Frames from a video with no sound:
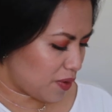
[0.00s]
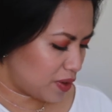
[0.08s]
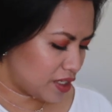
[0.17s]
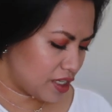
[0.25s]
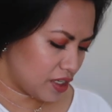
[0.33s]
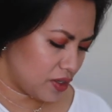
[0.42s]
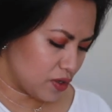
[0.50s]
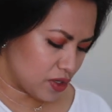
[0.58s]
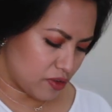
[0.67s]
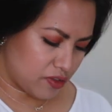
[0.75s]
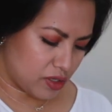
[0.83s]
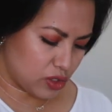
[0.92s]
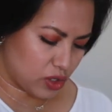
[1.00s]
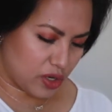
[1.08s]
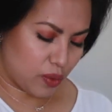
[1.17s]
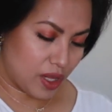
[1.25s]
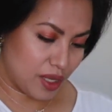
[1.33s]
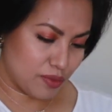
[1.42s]
want to tell you a story
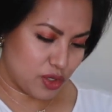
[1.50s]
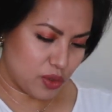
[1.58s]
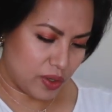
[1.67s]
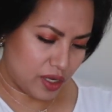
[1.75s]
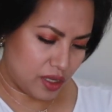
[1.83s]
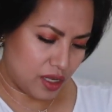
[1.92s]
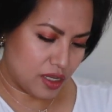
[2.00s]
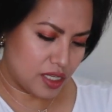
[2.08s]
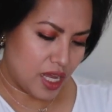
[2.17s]
while I'm doing this.